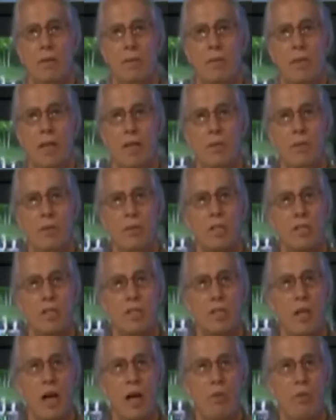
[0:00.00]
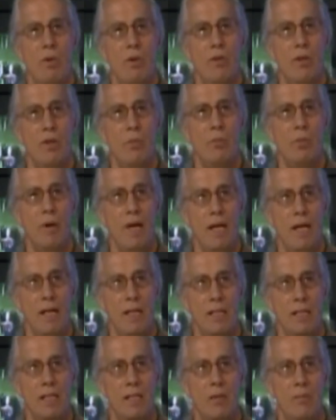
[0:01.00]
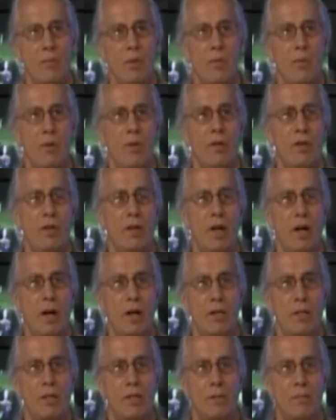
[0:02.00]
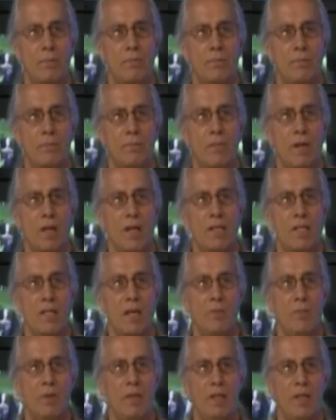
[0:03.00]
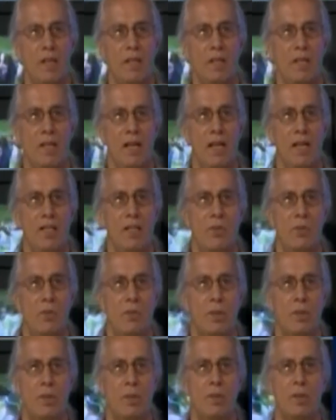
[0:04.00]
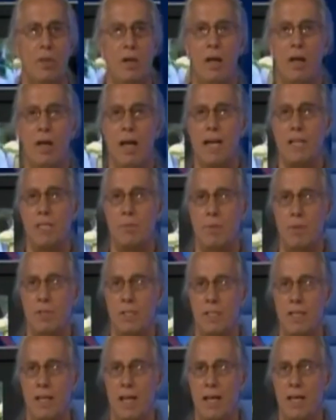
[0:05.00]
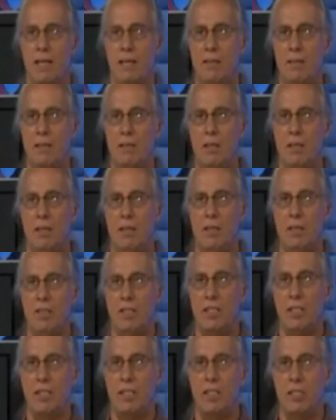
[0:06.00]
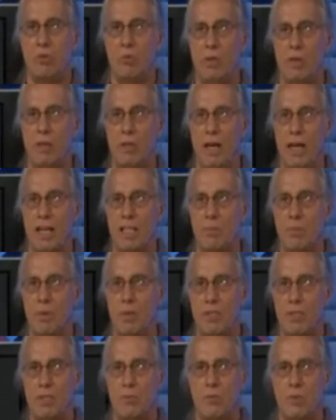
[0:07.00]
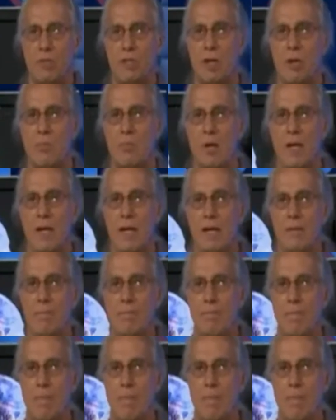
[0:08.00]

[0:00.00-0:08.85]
They do this not with their brains, but with their hearts, something that the ancient world are experts at, just as we are experts with our brain.